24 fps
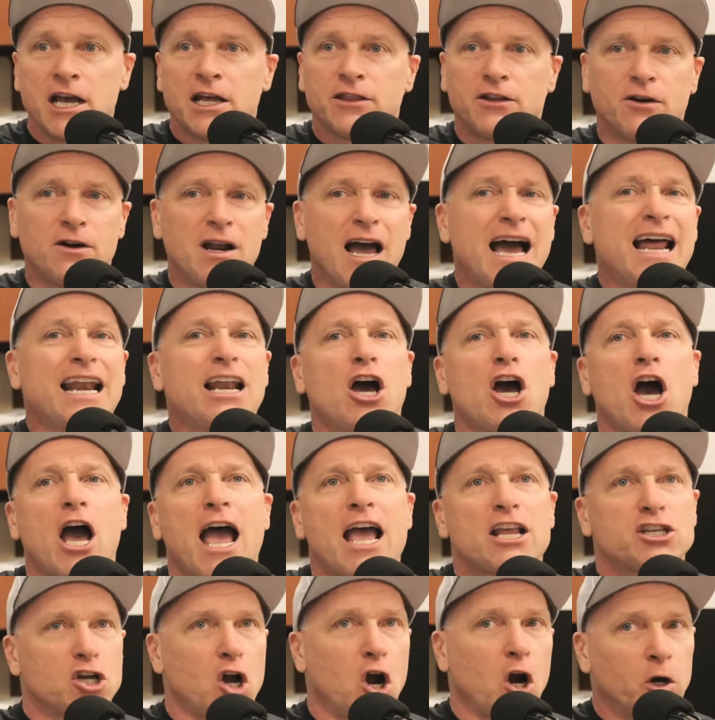They're not
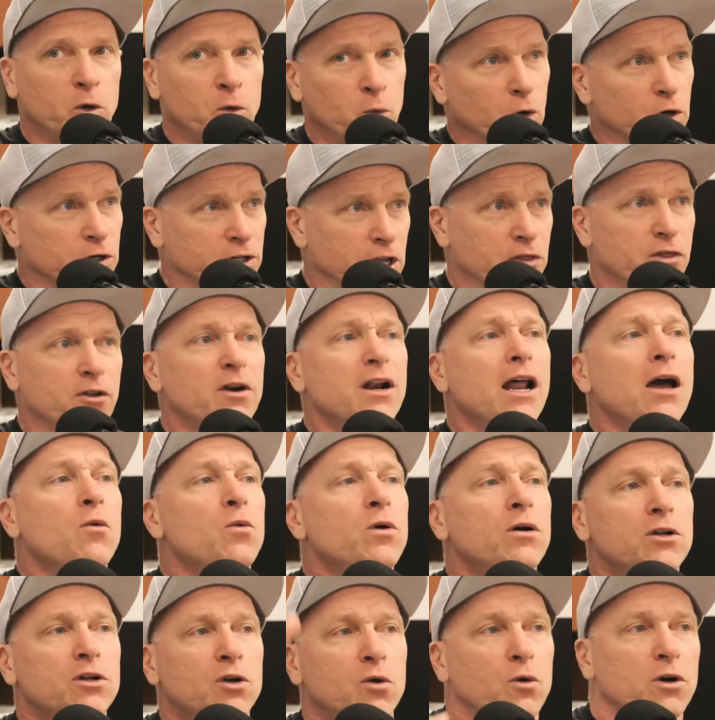as hardworking. They're not
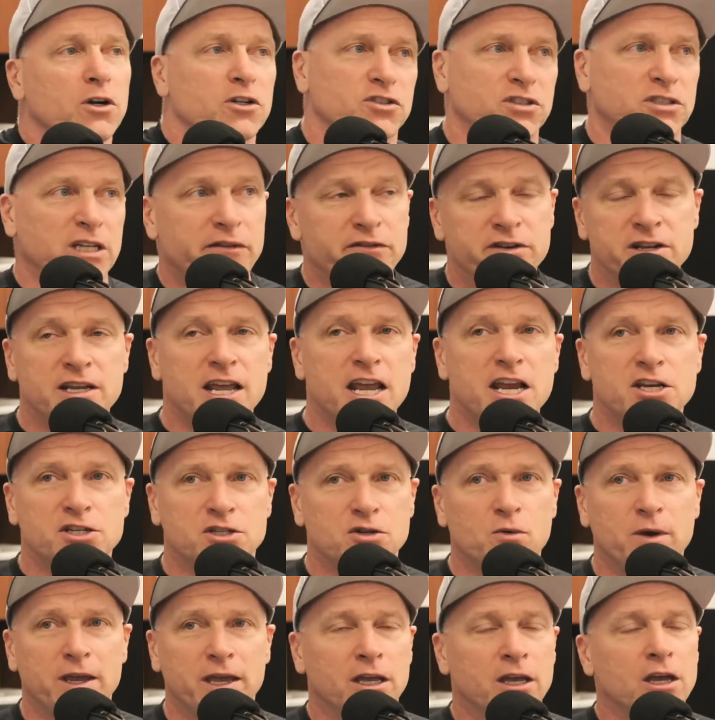willing to work seven days
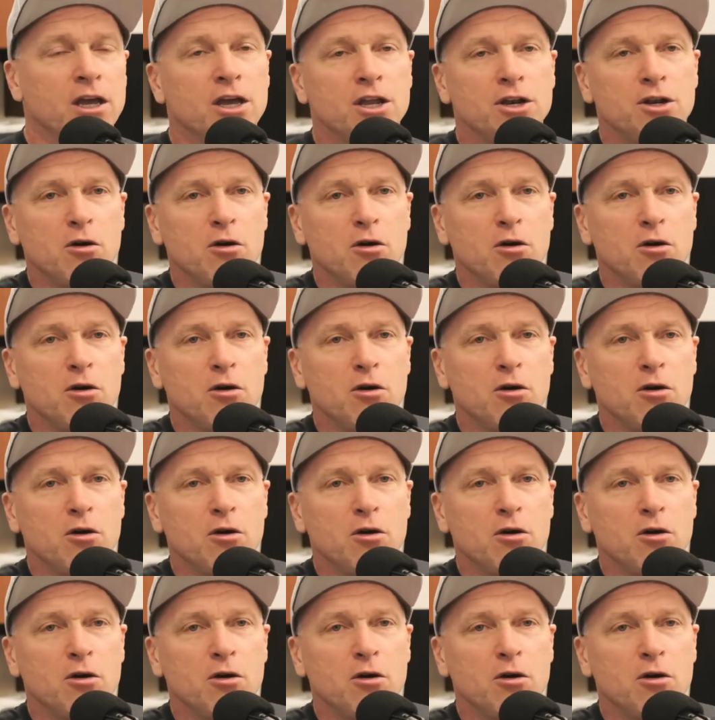a week.